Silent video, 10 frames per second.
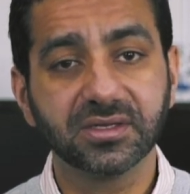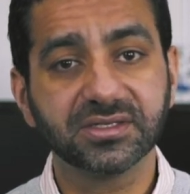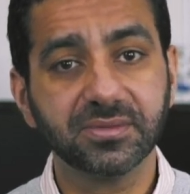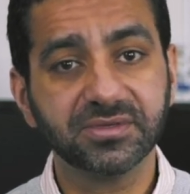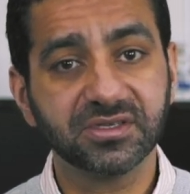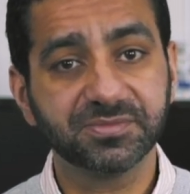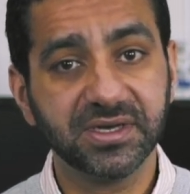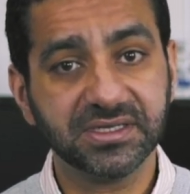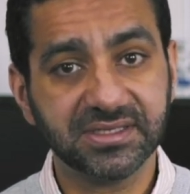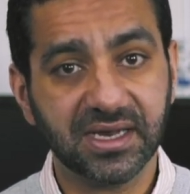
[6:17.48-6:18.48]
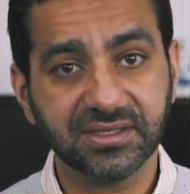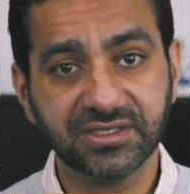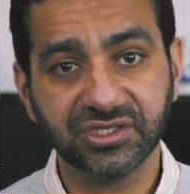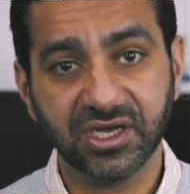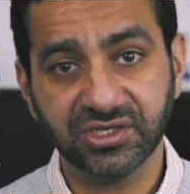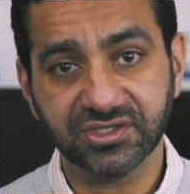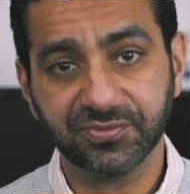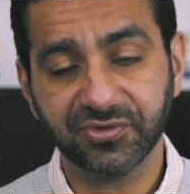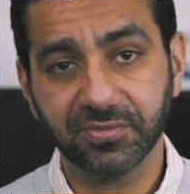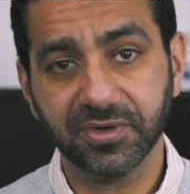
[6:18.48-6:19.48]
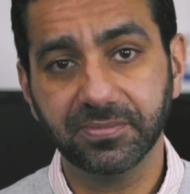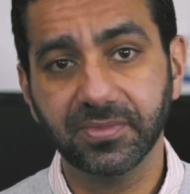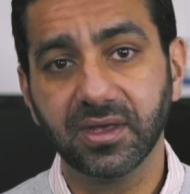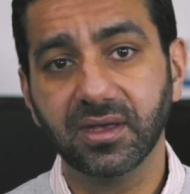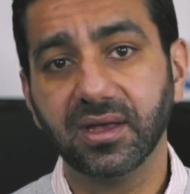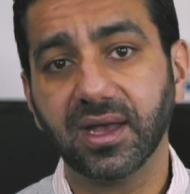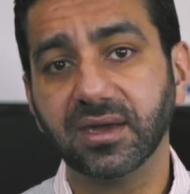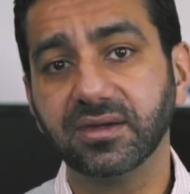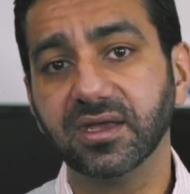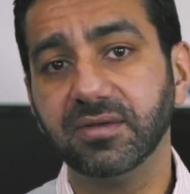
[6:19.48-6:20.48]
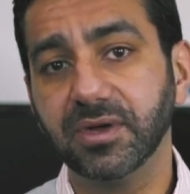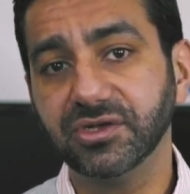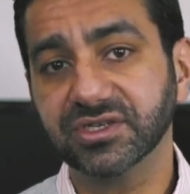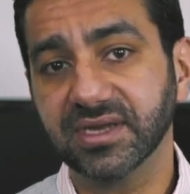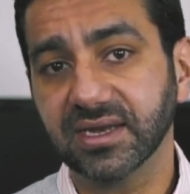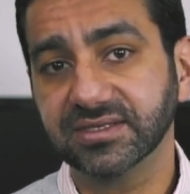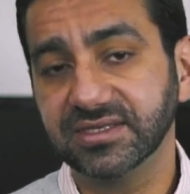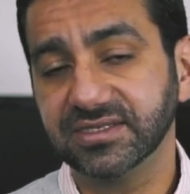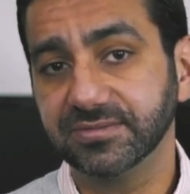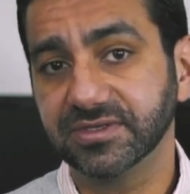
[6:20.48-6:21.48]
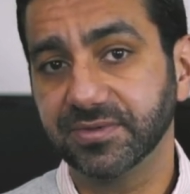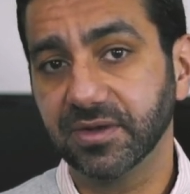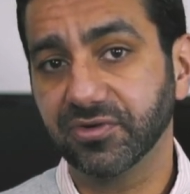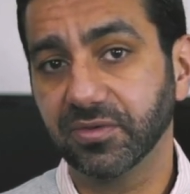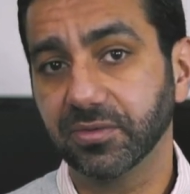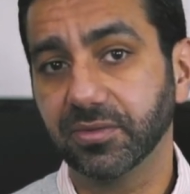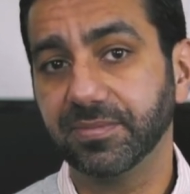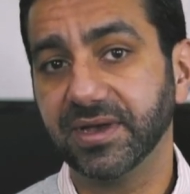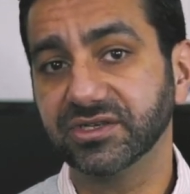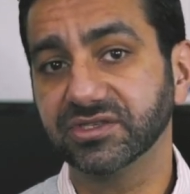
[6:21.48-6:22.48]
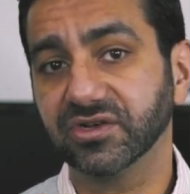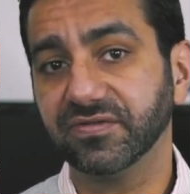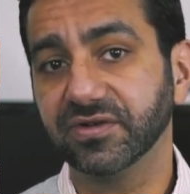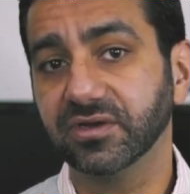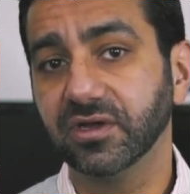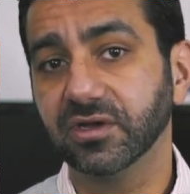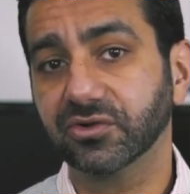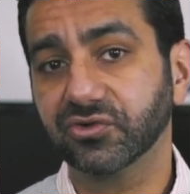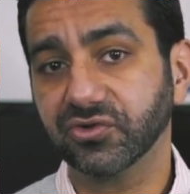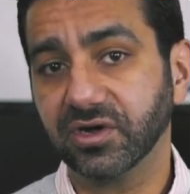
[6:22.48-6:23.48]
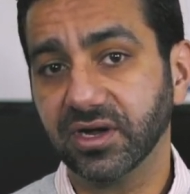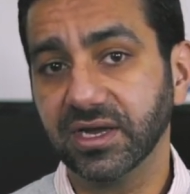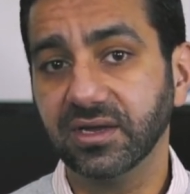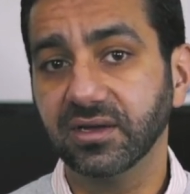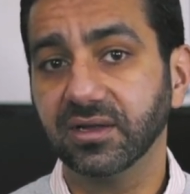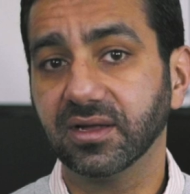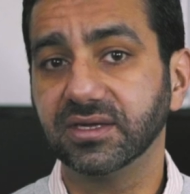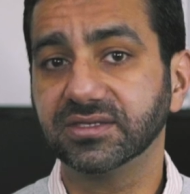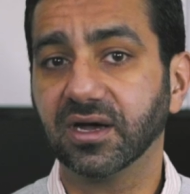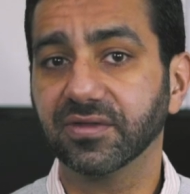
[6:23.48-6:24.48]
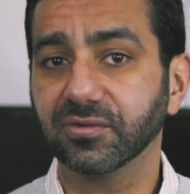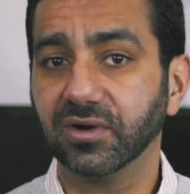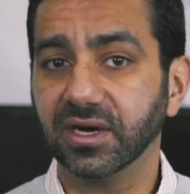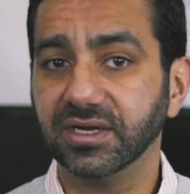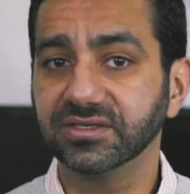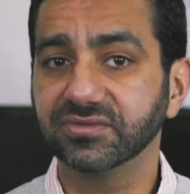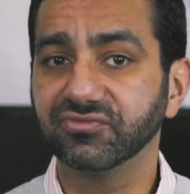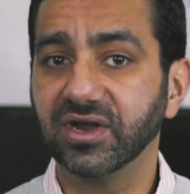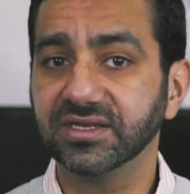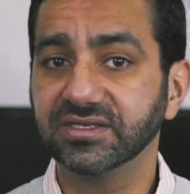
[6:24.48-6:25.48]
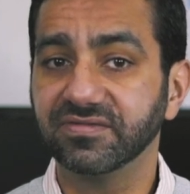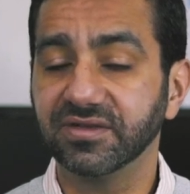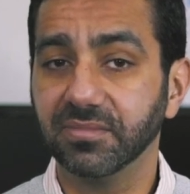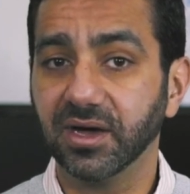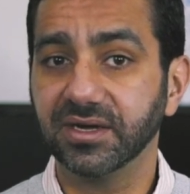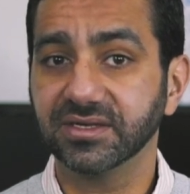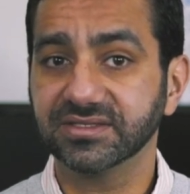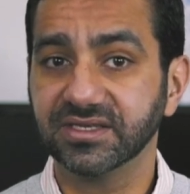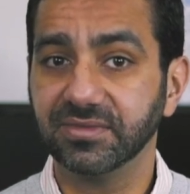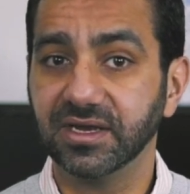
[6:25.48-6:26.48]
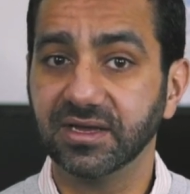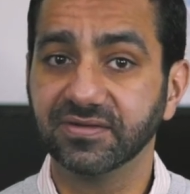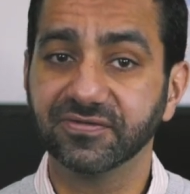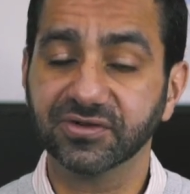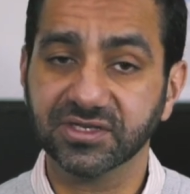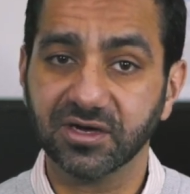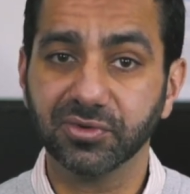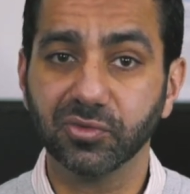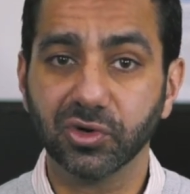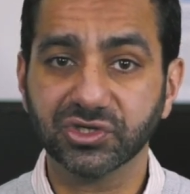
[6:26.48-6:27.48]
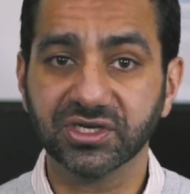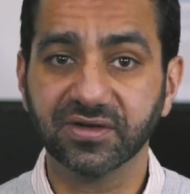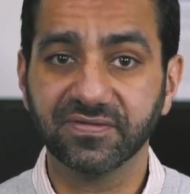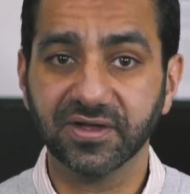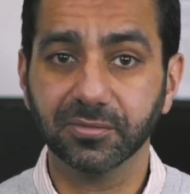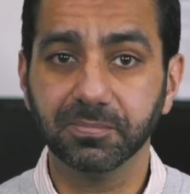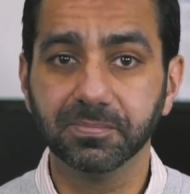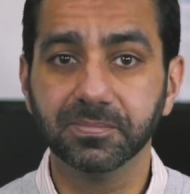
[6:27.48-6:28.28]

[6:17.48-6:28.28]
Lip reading: Sometimes personality change is a problem, and emotionality seems to be a problem, where patients often cry at otherwise relatively minor stimuli, for example, watching a film.